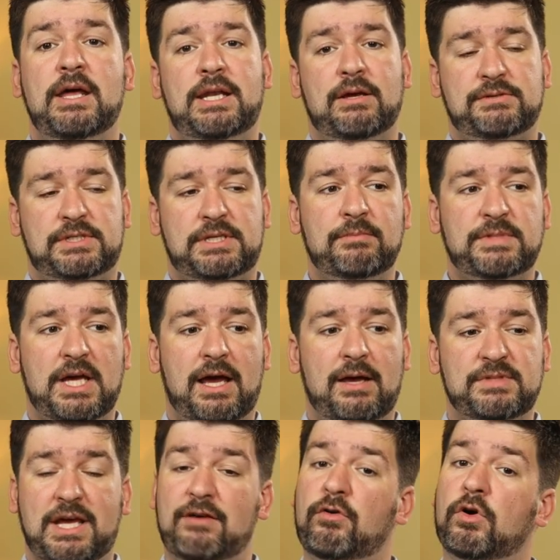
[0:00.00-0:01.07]
Now,
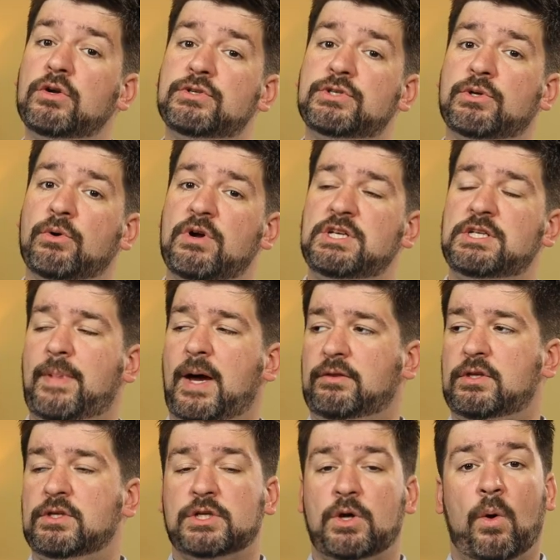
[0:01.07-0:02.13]
sometimes I've heard stories
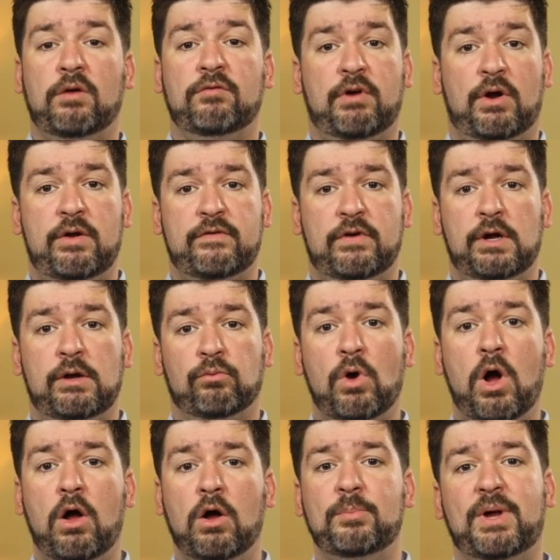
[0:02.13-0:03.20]
about this going very, very
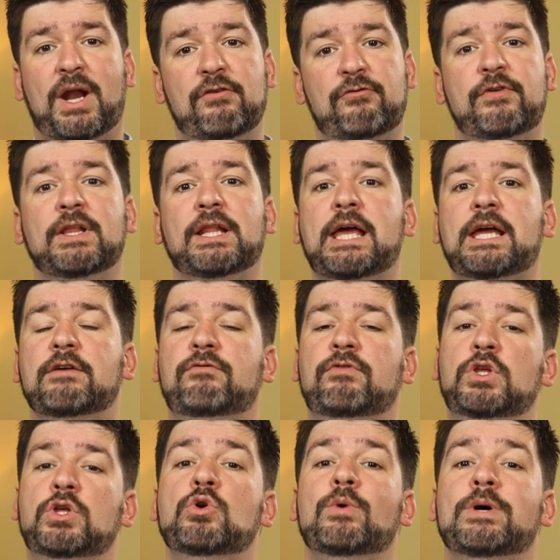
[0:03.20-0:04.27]
wrong, but I feel like if
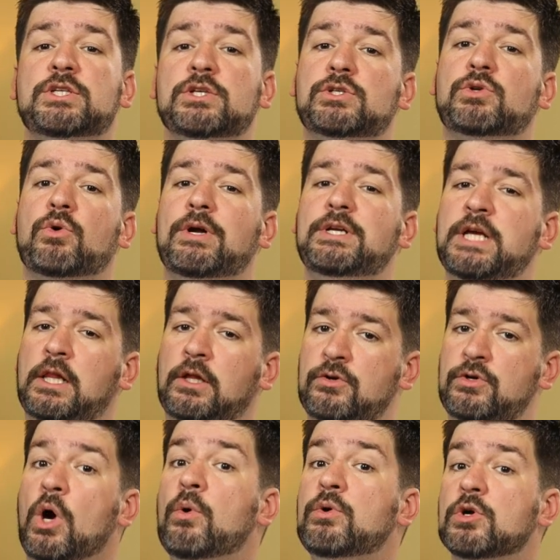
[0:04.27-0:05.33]
you as a storyteller
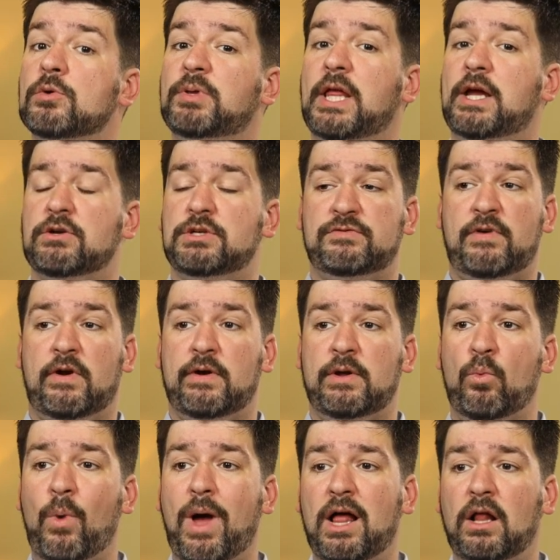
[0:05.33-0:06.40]
know your players very
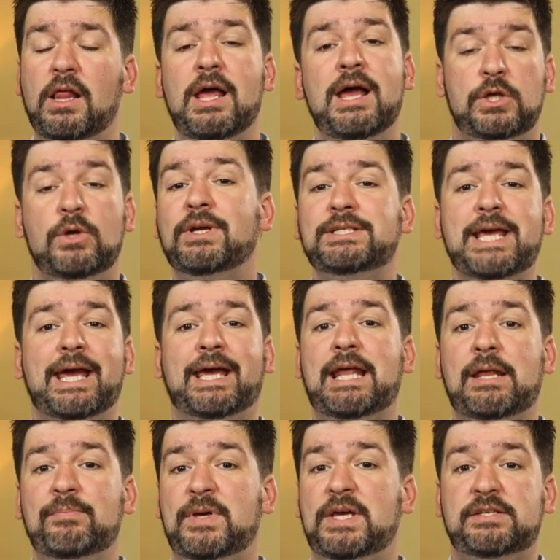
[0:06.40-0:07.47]
well, you can take an
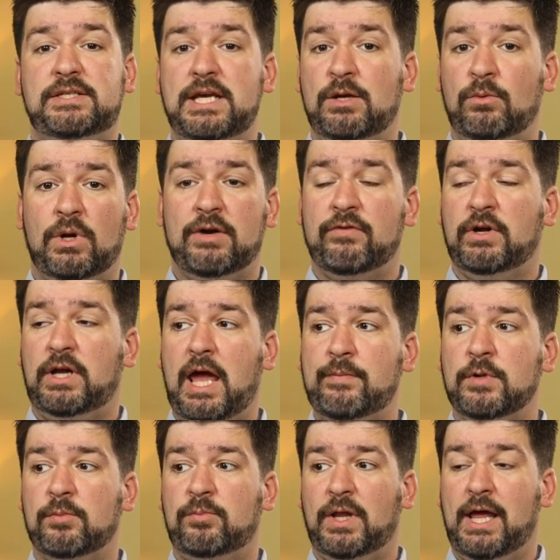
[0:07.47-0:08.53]
NPC in whatever
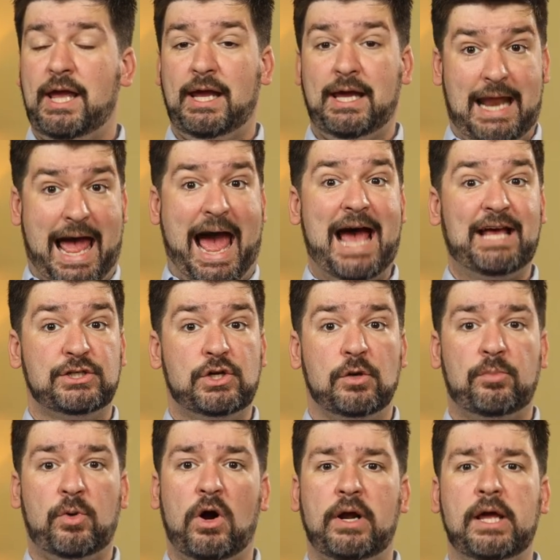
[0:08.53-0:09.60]
game you're playing and ask
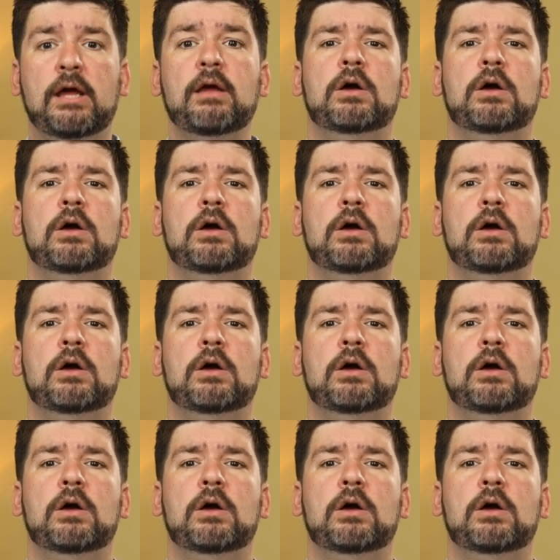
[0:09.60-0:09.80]
your party,